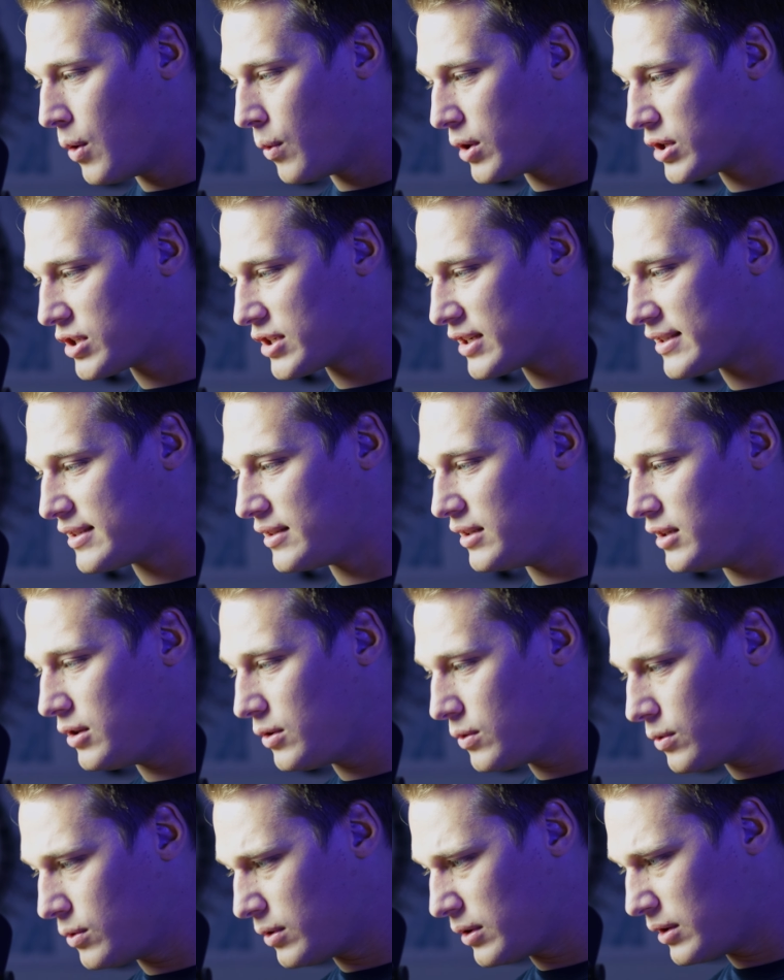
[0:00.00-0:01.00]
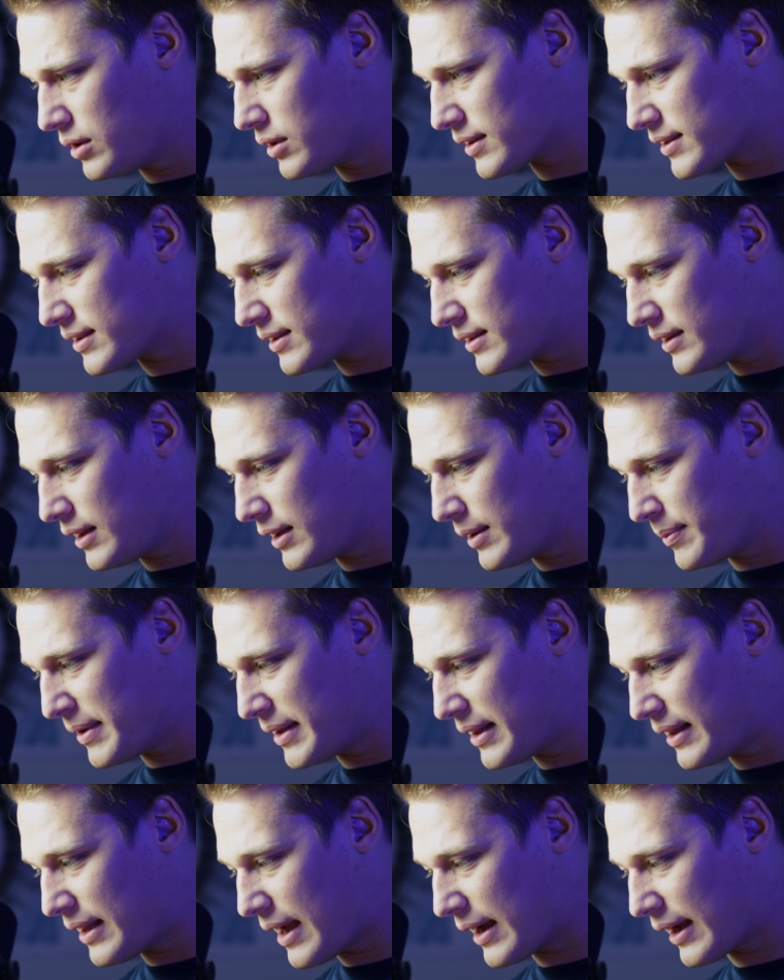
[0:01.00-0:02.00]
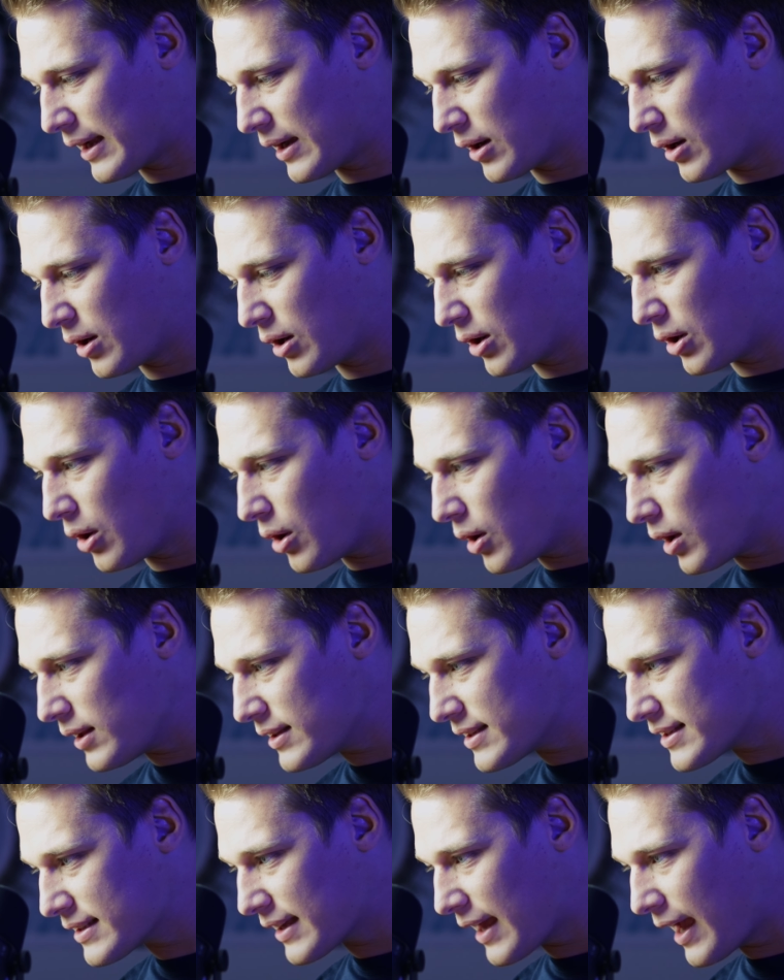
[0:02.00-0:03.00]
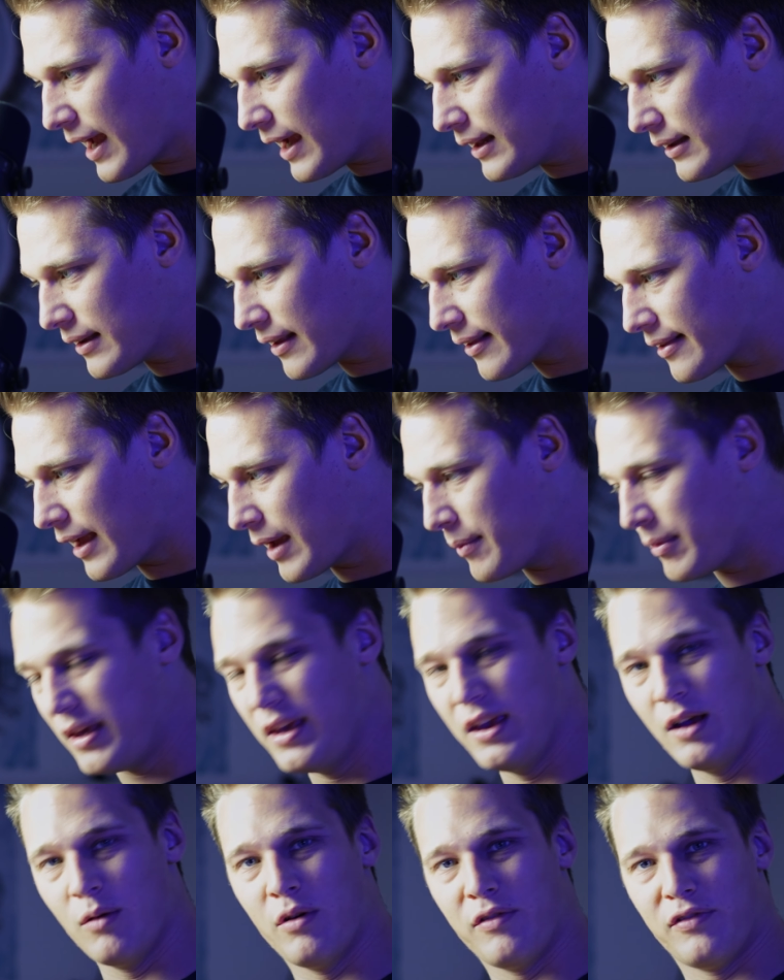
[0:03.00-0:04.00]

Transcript: which is new, looks a little bit like a girl skate. The same here